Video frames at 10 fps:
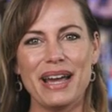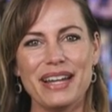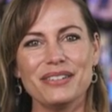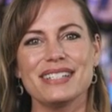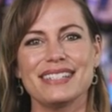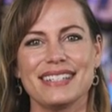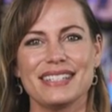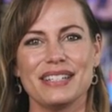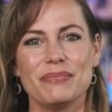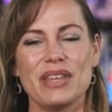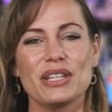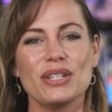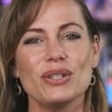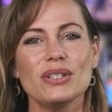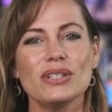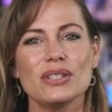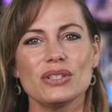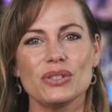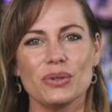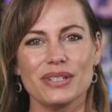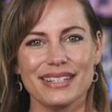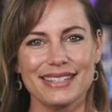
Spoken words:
battery system that uses the store's